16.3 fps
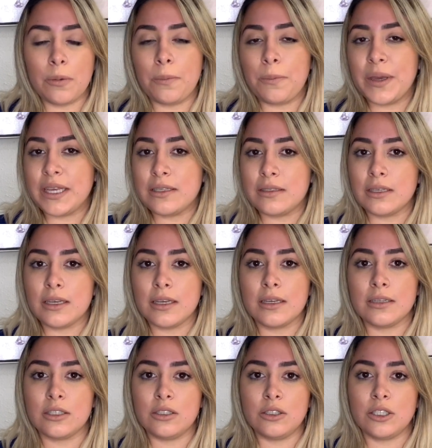
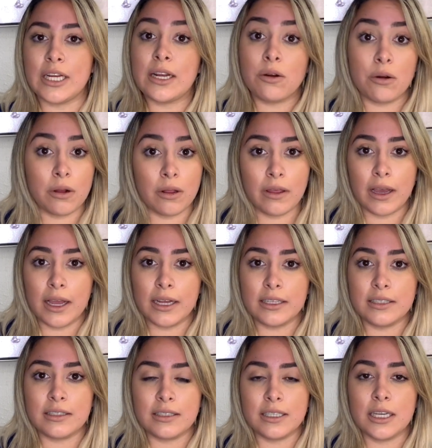basic
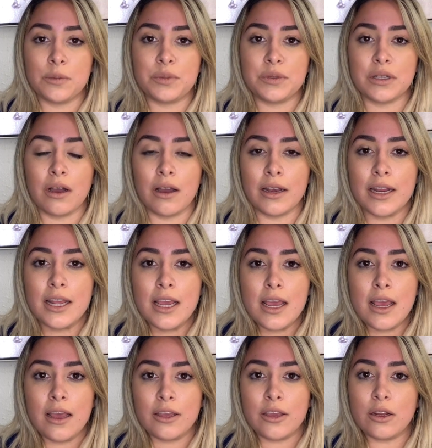generalized tips on,
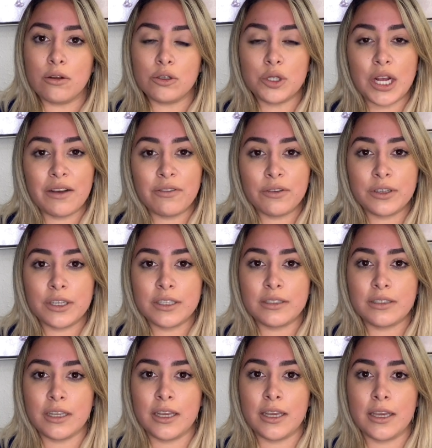travel
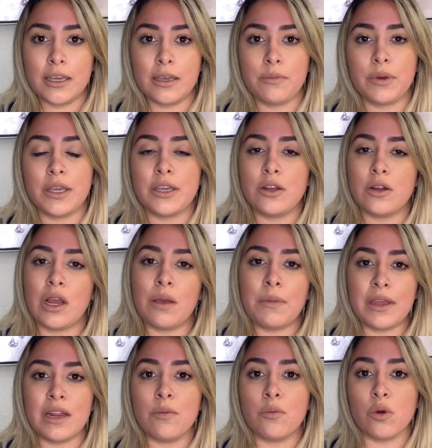nursing, but, I
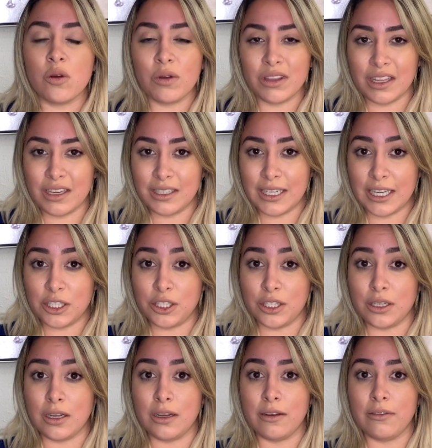made it more with
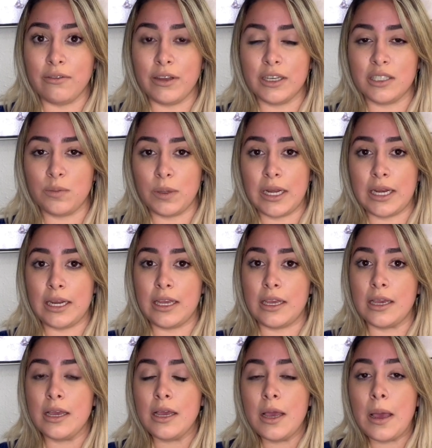intention of
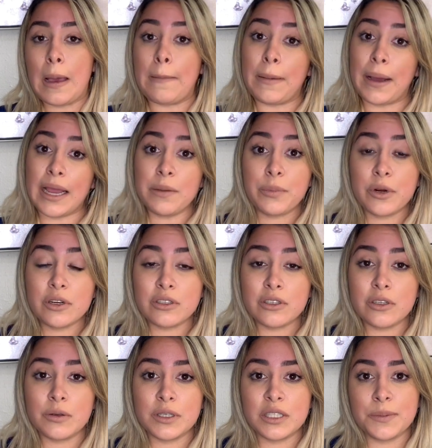explaining my
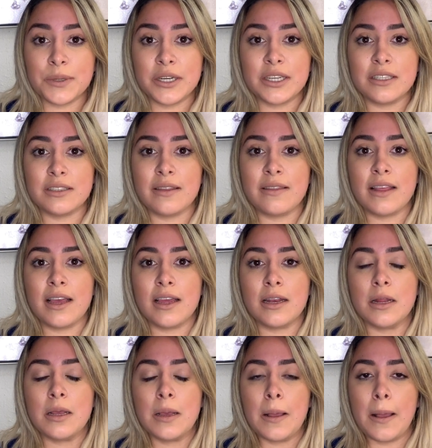personal experience in
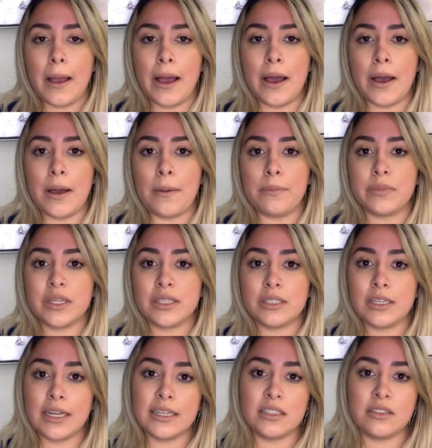that. But
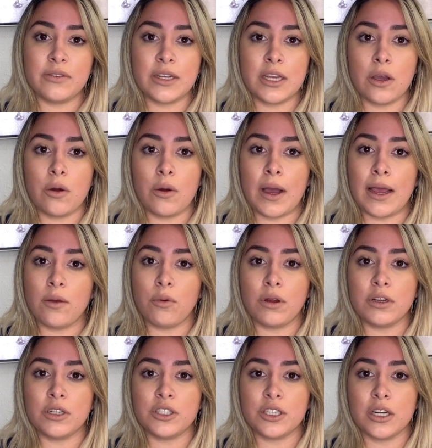today's video, I
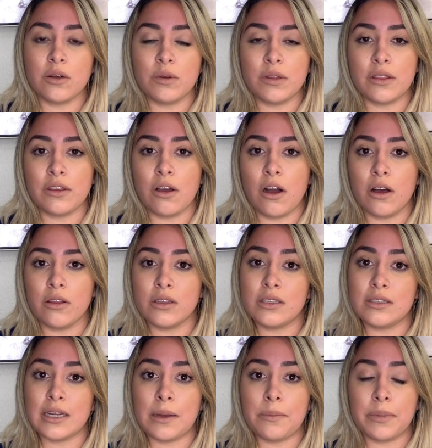want to share with y'all the
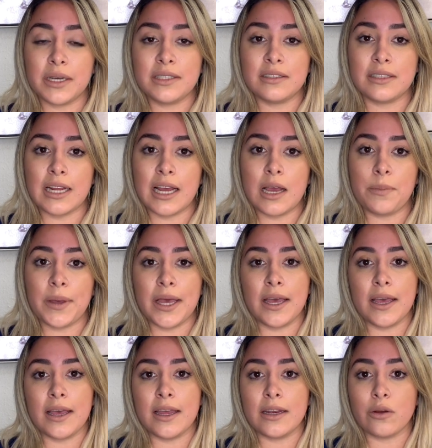step-by-step
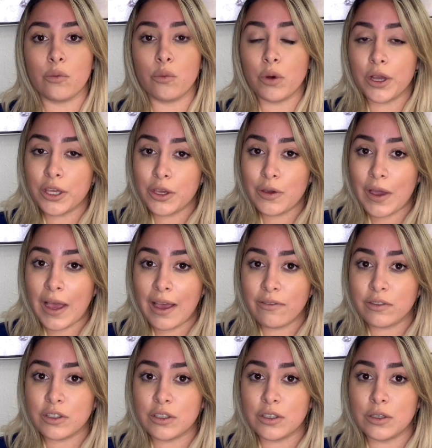and what you
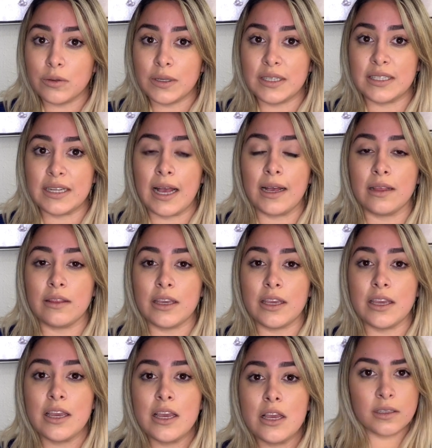have to do exactly.